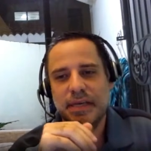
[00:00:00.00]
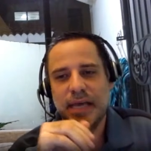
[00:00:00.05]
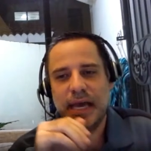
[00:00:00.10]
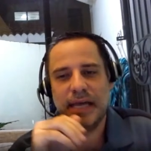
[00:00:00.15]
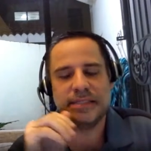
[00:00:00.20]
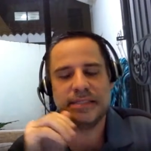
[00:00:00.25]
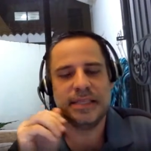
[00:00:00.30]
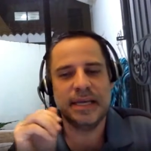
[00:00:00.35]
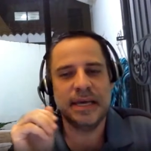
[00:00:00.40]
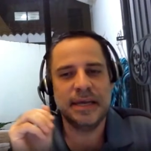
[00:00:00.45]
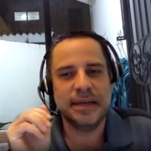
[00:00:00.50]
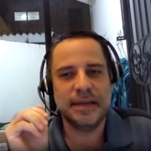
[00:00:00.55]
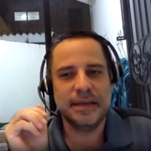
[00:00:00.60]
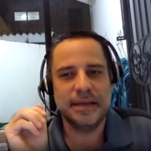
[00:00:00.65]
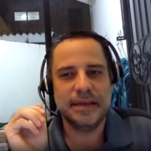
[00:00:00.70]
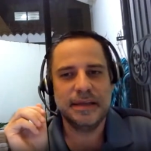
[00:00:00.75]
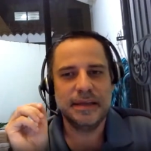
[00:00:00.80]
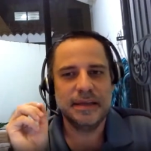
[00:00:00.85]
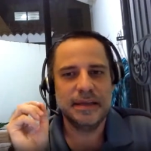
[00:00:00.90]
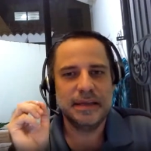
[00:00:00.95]
I said,
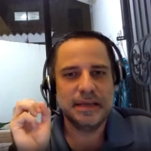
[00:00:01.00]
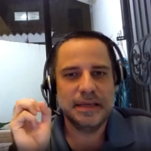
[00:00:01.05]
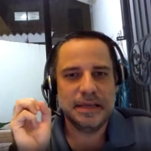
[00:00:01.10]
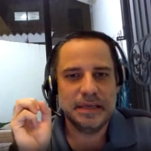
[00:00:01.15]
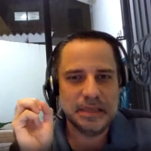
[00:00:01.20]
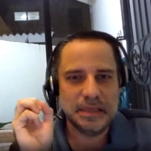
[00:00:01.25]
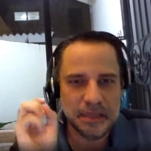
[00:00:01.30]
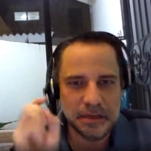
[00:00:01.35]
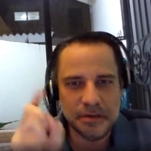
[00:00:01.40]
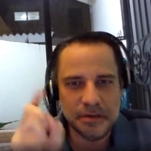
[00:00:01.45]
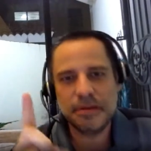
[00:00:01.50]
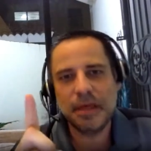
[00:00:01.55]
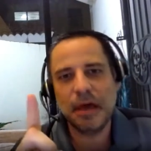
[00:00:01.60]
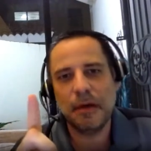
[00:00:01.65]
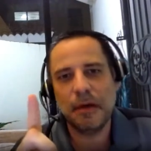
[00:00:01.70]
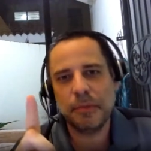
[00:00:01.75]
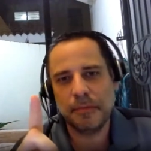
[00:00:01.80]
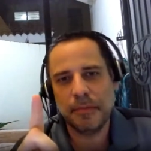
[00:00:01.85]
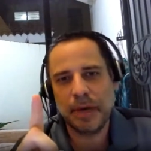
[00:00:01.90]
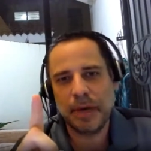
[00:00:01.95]
use
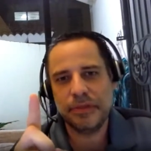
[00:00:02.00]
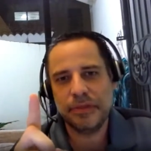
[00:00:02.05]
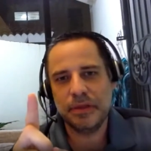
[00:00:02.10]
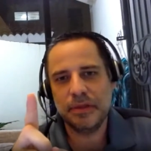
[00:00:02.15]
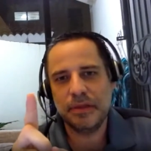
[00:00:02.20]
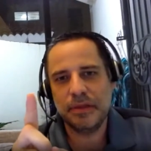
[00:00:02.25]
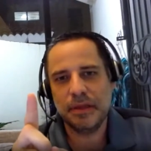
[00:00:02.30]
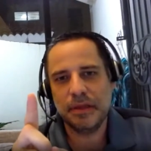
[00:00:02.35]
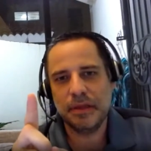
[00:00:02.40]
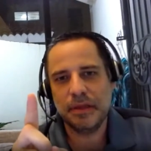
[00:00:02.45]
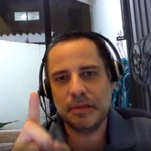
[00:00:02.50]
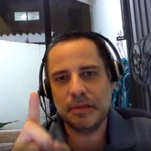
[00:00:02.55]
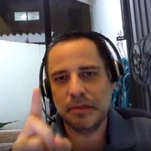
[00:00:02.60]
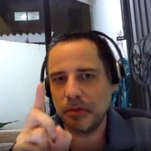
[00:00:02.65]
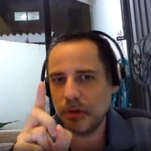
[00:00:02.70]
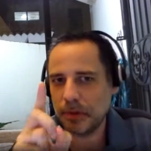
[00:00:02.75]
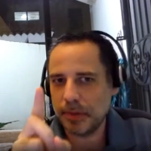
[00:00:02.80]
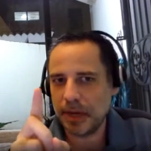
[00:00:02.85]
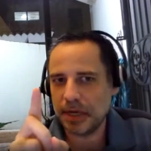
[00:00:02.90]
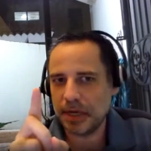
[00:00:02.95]
helper methods. So
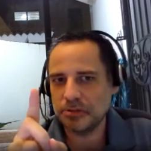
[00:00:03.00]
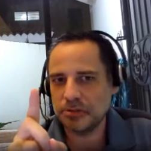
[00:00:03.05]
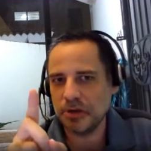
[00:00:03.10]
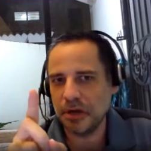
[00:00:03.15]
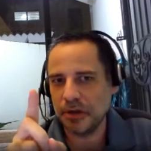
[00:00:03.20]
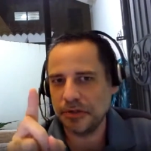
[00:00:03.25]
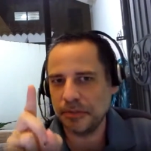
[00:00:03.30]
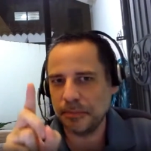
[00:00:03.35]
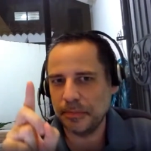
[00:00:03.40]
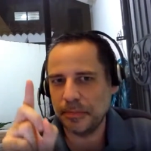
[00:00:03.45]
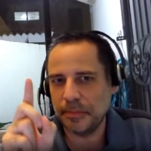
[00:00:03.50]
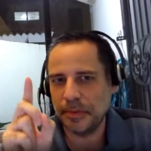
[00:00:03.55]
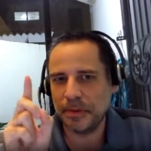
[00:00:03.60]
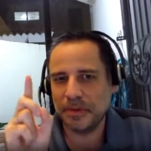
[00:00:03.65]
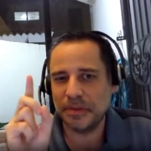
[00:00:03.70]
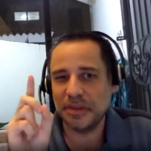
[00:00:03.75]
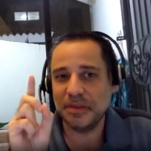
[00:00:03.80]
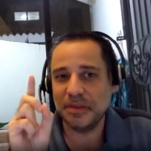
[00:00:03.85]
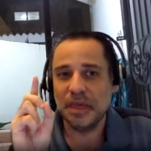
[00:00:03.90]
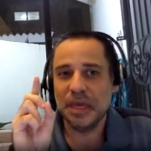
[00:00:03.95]
look back at your helper
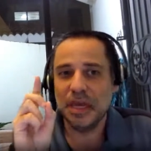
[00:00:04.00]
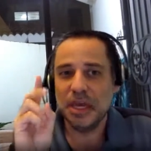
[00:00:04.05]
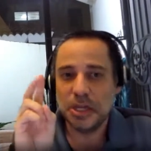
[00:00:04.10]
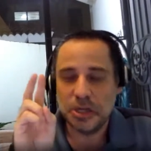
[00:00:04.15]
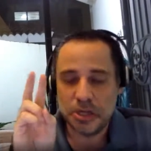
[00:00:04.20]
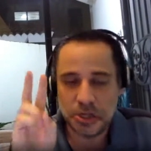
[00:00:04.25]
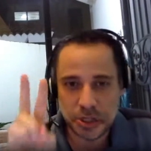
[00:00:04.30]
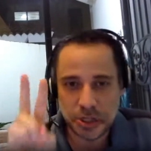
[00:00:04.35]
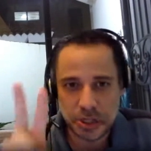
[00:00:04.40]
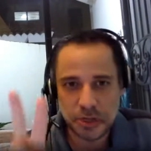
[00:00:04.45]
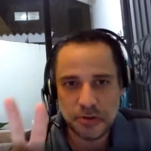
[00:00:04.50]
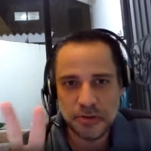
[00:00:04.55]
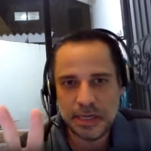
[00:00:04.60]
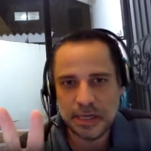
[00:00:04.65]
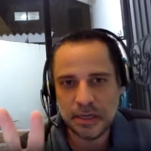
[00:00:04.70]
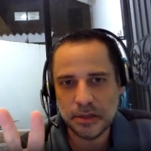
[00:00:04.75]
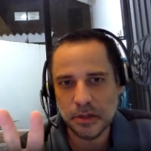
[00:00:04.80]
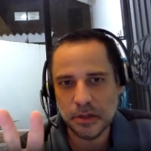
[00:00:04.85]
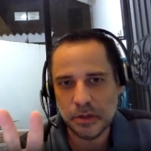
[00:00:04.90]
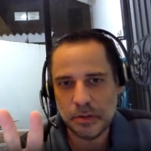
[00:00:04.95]
methods. Do you need
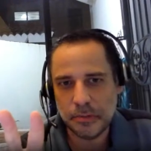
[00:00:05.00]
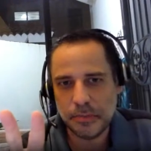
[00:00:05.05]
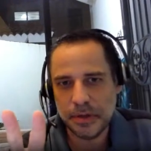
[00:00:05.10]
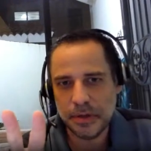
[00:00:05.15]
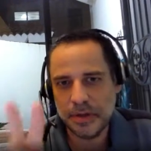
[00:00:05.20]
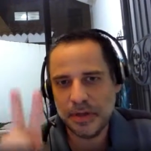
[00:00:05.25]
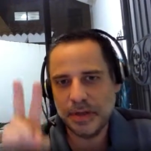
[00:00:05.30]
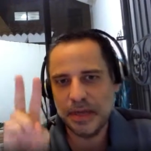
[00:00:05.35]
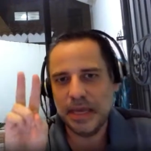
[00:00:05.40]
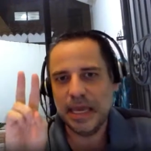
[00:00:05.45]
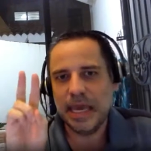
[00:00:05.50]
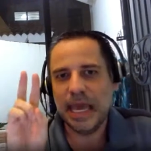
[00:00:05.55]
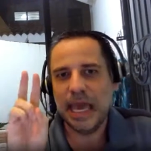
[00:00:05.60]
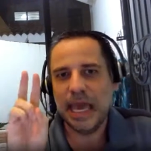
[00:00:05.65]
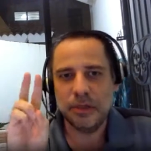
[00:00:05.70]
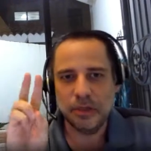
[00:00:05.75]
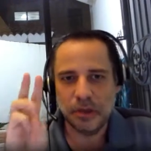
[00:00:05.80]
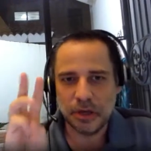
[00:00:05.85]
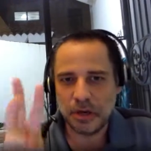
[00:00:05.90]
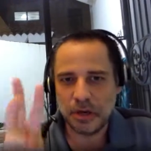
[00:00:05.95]
a loop?
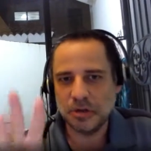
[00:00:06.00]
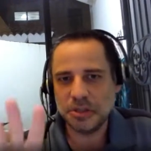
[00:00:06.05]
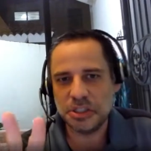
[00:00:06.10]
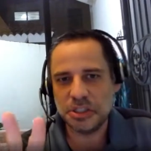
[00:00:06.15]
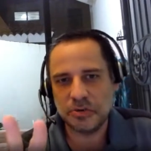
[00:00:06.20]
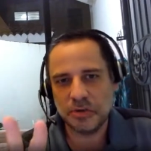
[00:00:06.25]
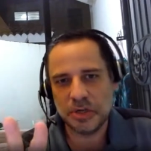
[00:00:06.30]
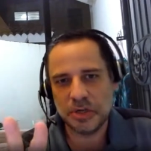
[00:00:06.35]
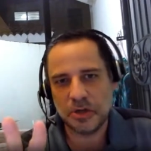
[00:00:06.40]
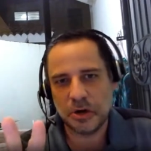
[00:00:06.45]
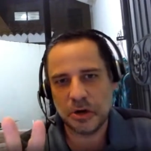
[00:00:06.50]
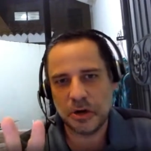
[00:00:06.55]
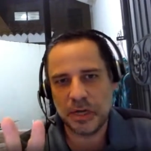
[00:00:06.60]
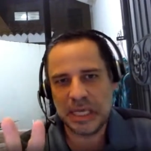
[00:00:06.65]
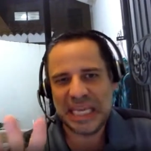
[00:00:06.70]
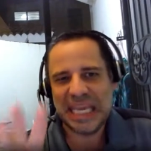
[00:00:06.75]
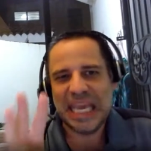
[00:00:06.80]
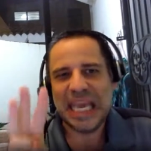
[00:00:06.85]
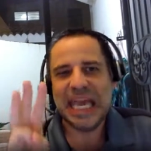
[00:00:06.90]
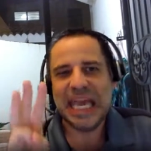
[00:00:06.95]
And look at what you're returning
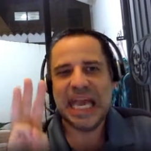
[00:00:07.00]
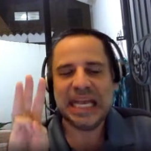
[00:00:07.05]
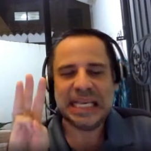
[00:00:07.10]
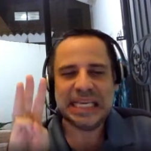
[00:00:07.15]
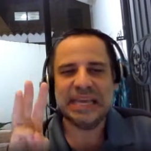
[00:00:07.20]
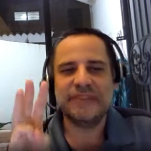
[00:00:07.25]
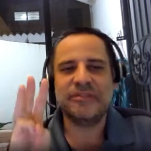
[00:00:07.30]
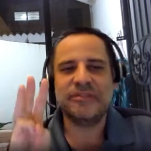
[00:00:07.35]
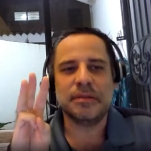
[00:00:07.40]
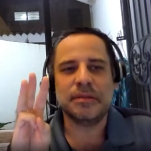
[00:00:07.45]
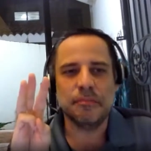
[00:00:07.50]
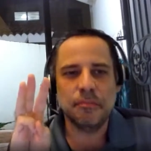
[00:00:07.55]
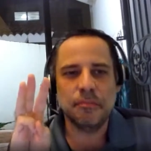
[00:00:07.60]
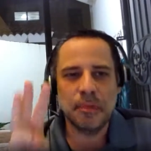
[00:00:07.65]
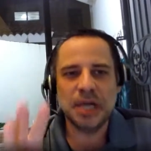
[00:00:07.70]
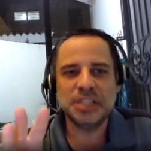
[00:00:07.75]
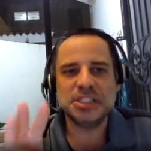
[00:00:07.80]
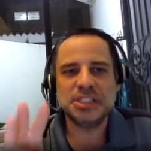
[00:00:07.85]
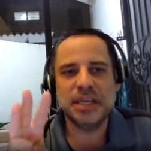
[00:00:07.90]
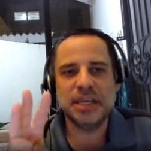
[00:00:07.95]
and give as
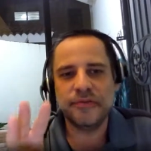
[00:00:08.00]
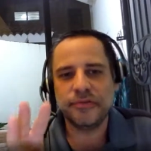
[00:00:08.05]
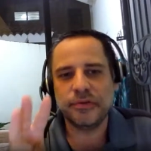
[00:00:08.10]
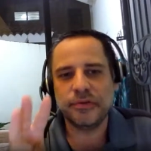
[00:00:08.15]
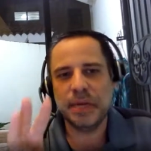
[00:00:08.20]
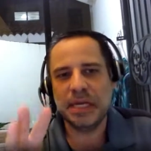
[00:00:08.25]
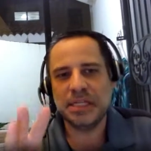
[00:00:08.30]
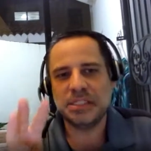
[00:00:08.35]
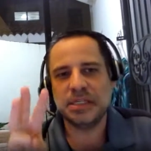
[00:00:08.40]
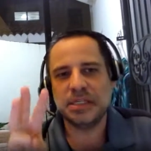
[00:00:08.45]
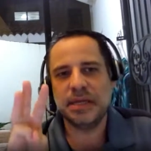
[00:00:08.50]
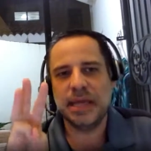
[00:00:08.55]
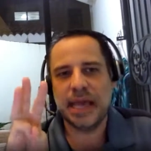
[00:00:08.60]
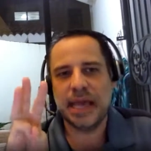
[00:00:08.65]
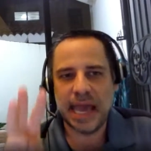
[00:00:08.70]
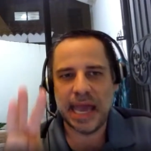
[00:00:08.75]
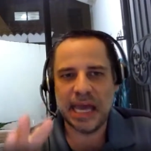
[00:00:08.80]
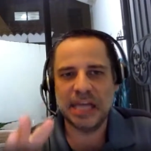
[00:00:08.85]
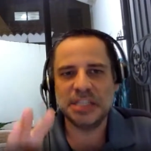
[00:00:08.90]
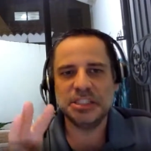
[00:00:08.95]
much information
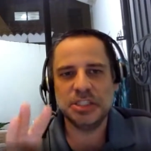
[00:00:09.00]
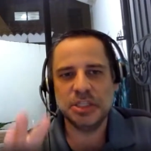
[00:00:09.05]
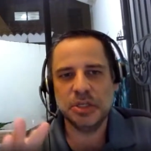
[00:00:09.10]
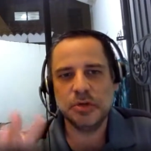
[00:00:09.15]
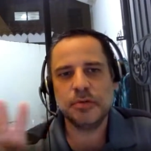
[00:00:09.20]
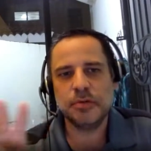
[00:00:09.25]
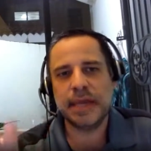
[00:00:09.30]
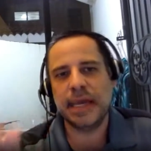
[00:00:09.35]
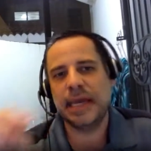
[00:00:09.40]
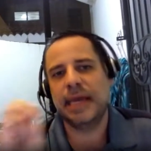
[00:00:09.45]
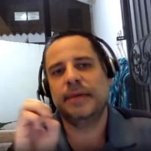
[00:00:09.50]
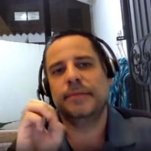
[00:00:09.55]
as you can.